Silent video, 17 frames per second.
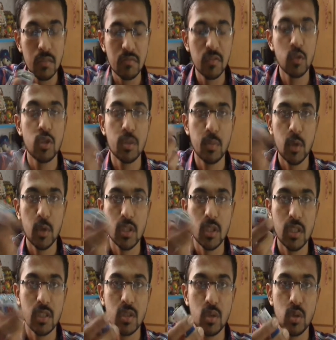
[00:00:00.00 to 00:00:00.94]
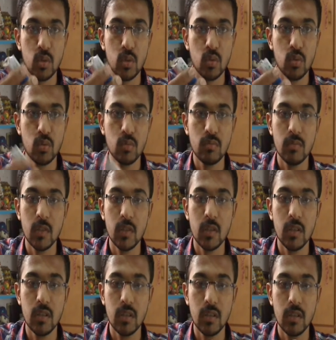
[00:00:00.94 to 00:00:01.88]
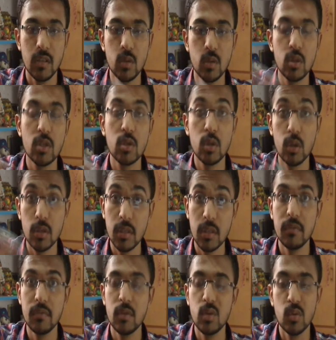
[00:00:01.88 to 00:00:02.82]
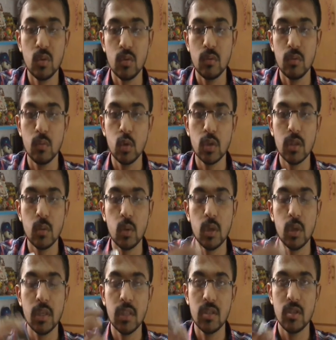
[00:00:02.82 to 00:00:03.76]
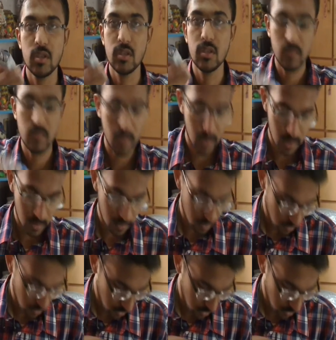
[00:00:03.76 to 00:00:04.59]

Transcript: future projects to use the Joule Thief to boost the voltage. This.